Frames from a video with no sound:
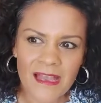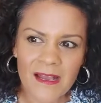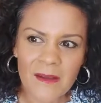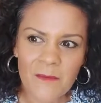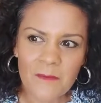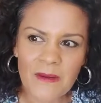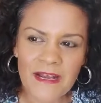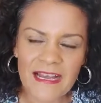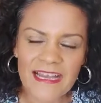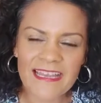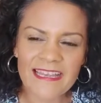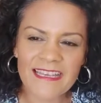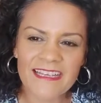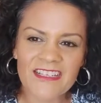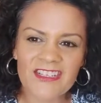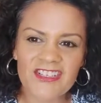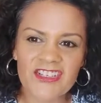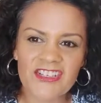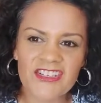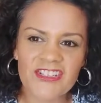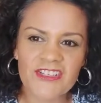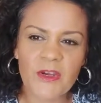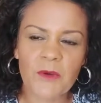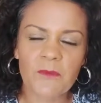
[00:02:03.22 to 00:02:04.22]
But it's
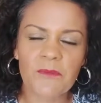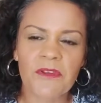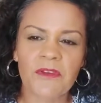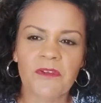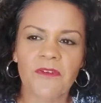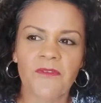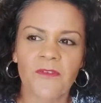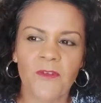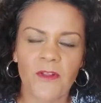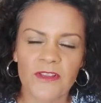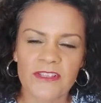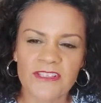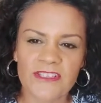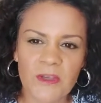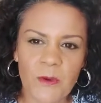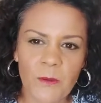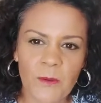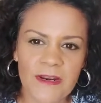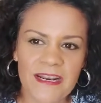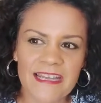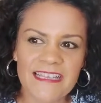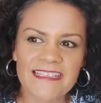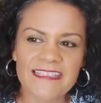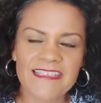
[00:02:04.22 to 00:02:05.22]
just so beautiful. And so
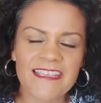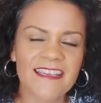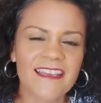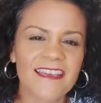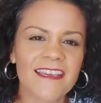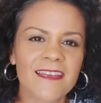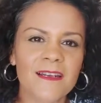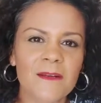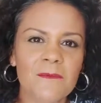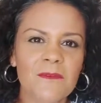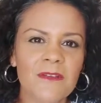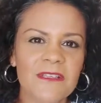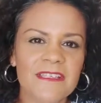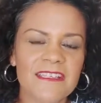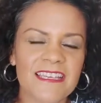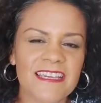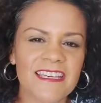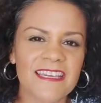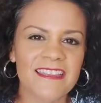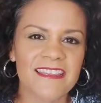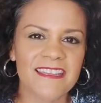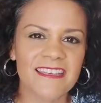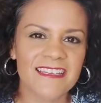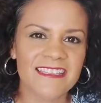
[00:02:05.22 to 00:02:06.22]
when I see animals
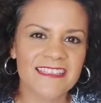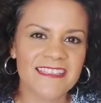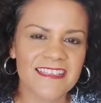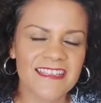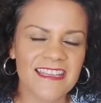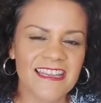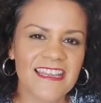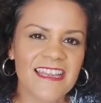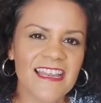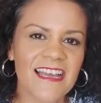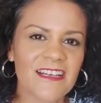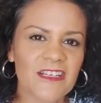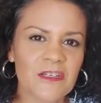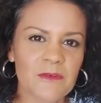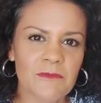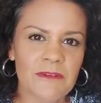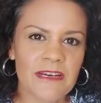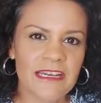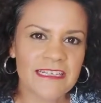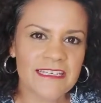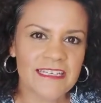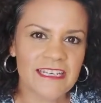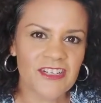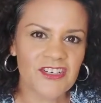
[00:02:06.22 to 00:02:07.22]
like this and they catch
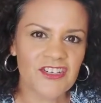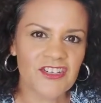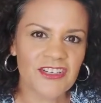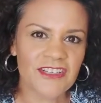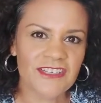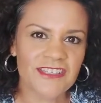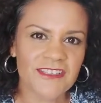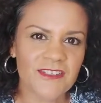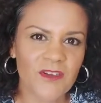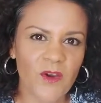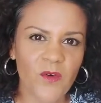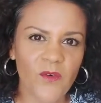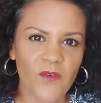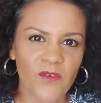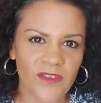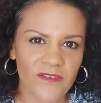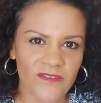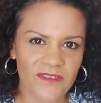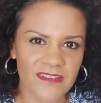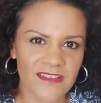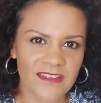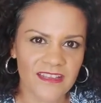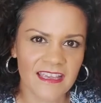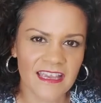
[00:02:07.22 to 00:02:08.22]
my attention so
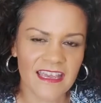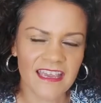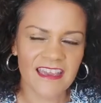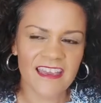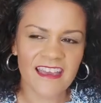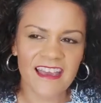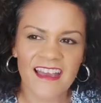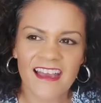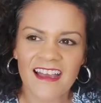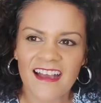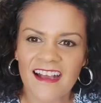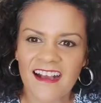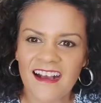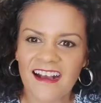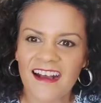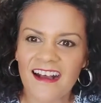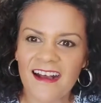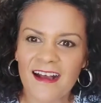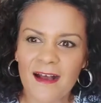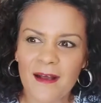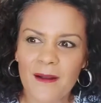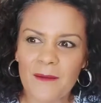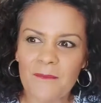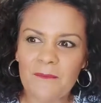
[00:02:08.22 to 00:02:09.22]
vividly,
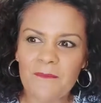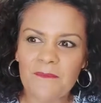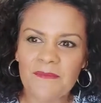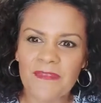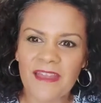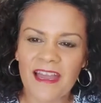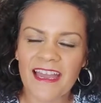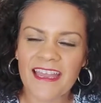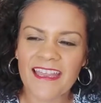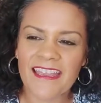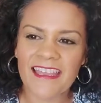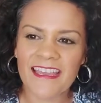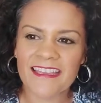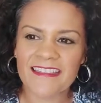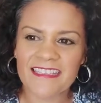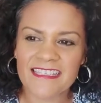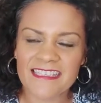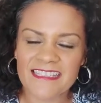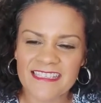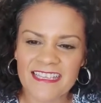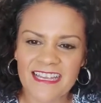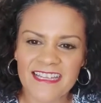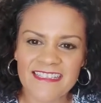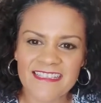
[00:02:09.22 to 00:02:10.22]
I get the
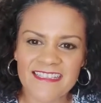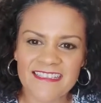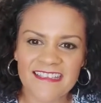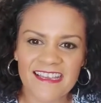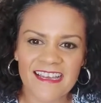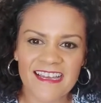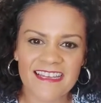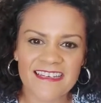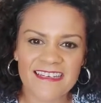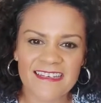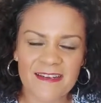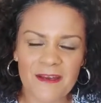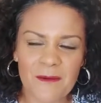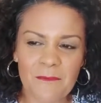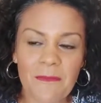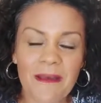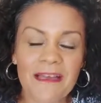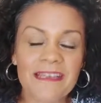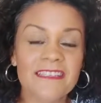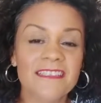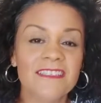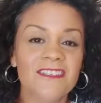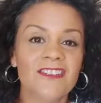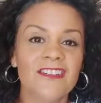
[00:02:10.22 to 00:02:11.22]
sense that a
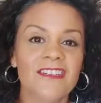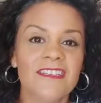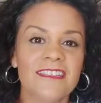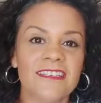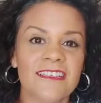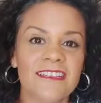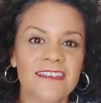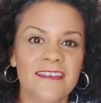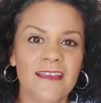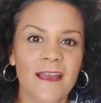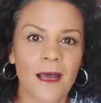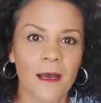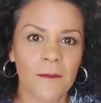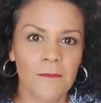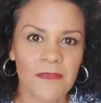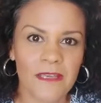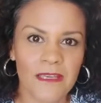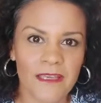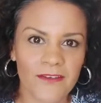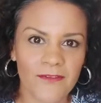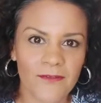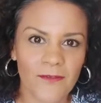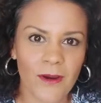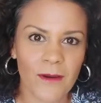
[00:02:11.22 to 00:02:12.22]
message is
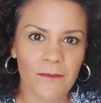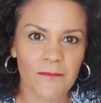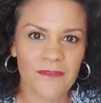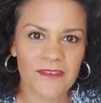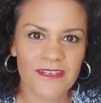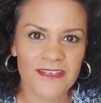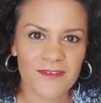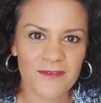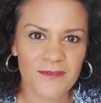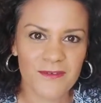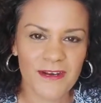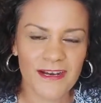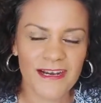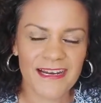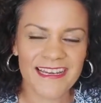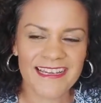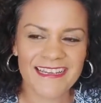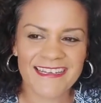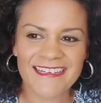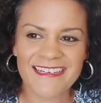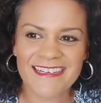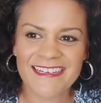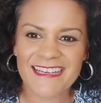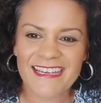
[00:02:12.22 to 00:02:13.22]
incoming from the
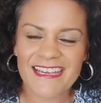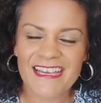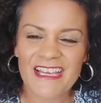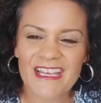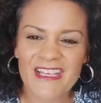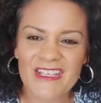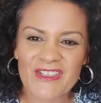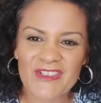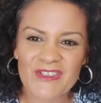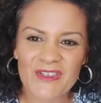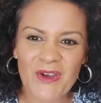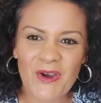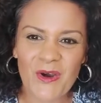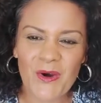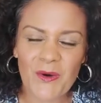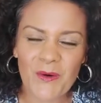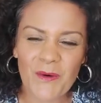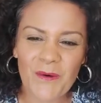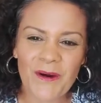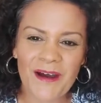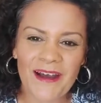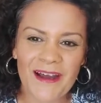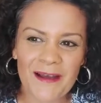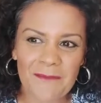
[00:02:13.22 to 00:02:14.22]
divine.
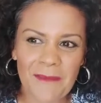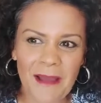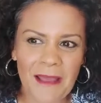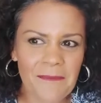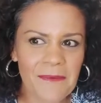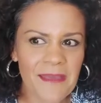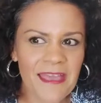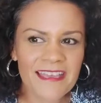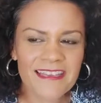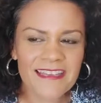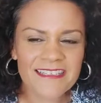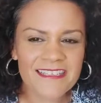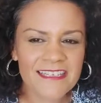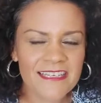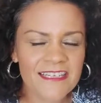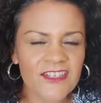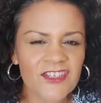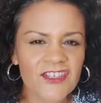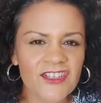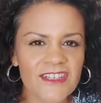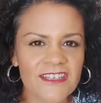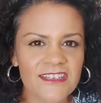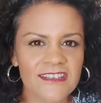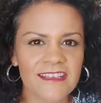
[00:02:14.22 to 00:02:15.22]
So I pay
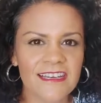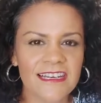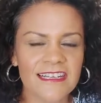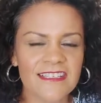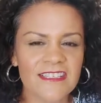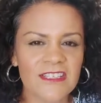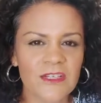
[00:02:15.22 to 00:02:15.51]
attention to that.